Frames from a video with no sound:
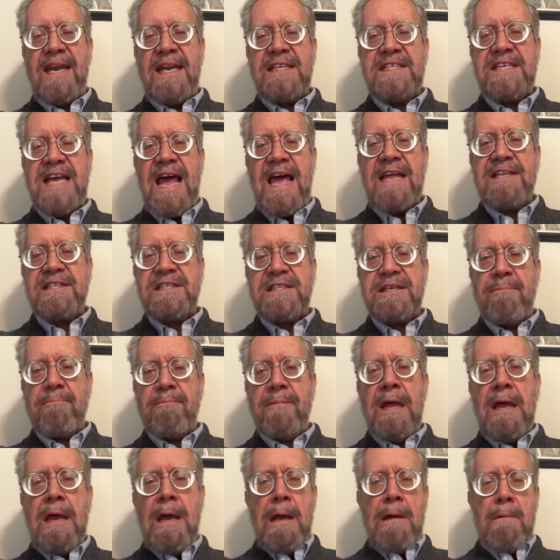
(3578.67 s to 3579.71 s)
He's had some
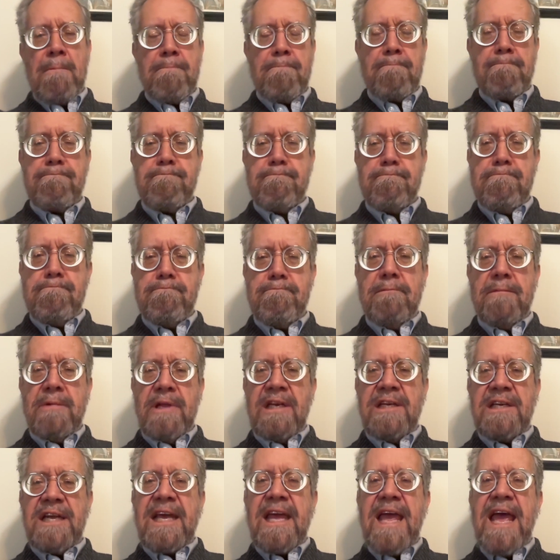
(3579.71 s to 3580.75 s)

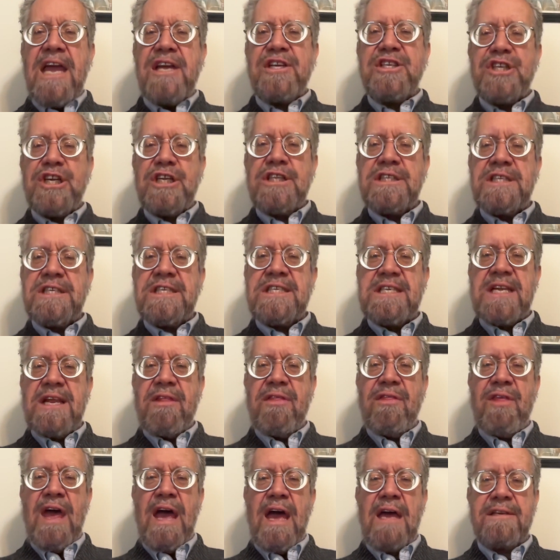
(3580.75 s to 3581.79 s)
indications
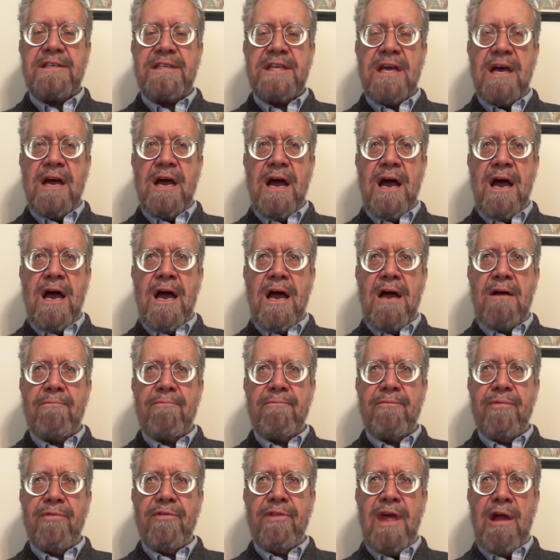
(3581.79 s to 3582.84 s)
that
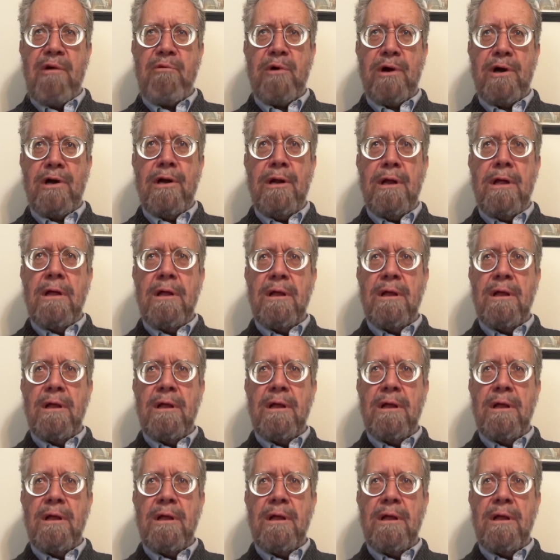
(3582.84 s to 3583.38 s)
they were